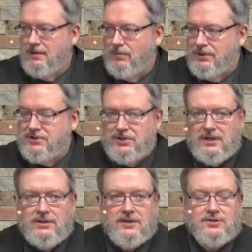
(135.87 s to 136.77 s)
We
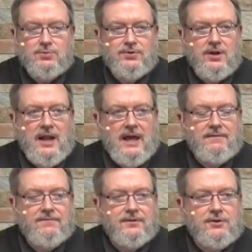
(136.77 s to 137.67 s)
see this with the
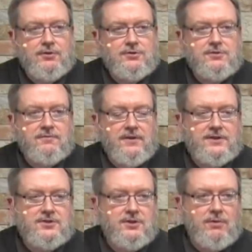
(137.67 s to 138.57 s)
life and the
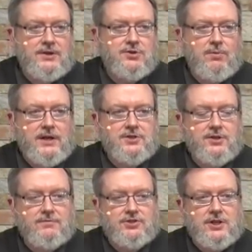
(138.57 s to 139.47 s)
crucifixion and
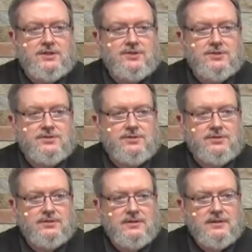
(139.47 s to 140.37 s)
resurrection of
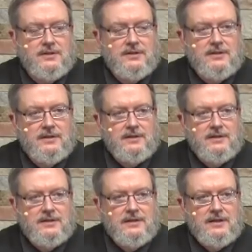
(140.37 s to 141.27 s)
Jesus.
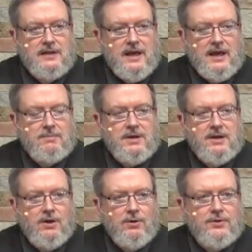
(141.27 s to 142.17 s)
How many
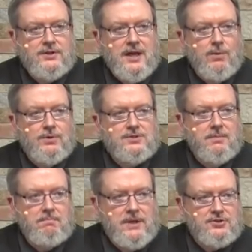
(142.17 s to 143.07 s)
know that that was
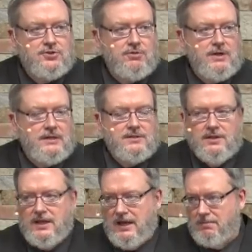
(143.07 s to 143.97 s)
a mystery to
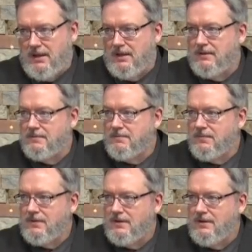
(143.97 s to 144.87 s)
the enemy?
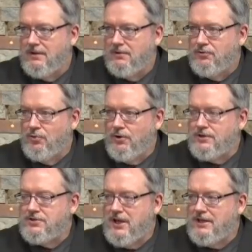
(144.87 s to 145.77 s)
The
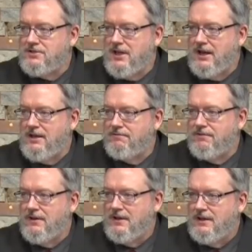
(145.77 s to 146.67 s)
Word says that if
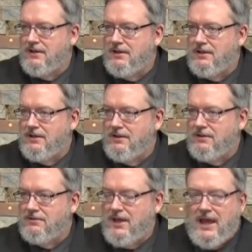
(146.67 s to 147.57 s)

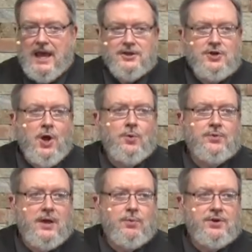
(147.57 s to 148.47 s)
they had known,
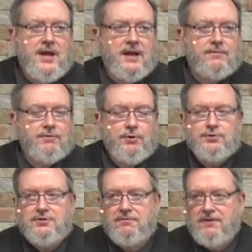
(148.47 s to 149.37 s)
they would not have
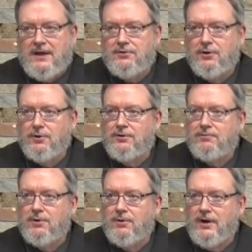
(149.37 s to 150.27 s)
crucified the Lord of
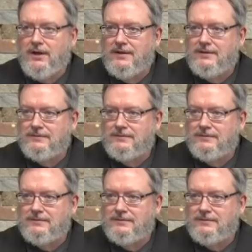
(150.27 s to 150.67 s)
glory.